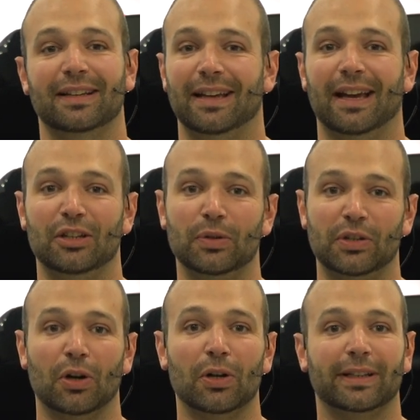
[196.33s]
and
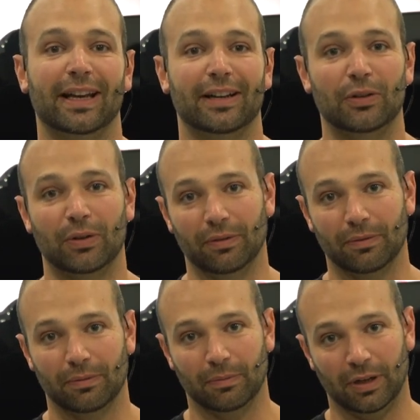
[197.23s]
using all data, you
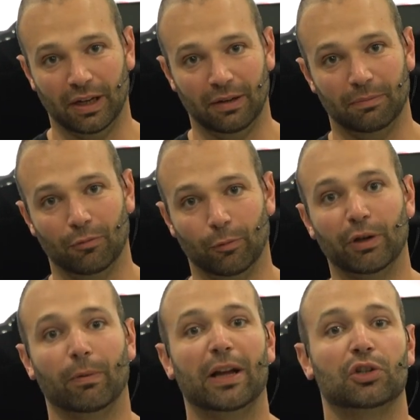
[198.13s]
can uh,
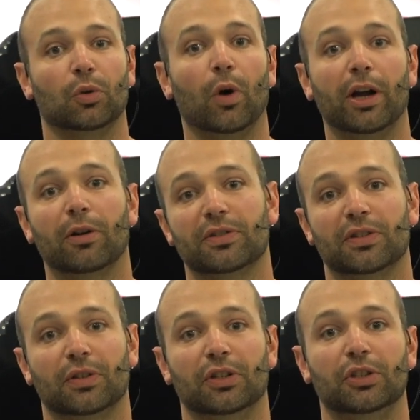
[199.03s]
rearrange the wires
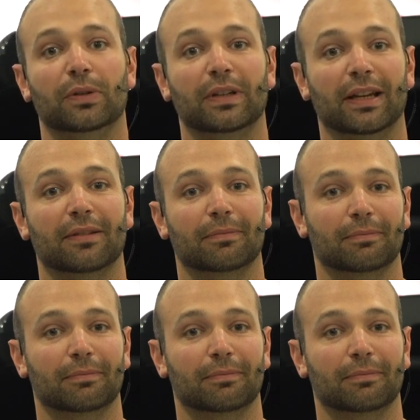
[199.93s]
so that you can get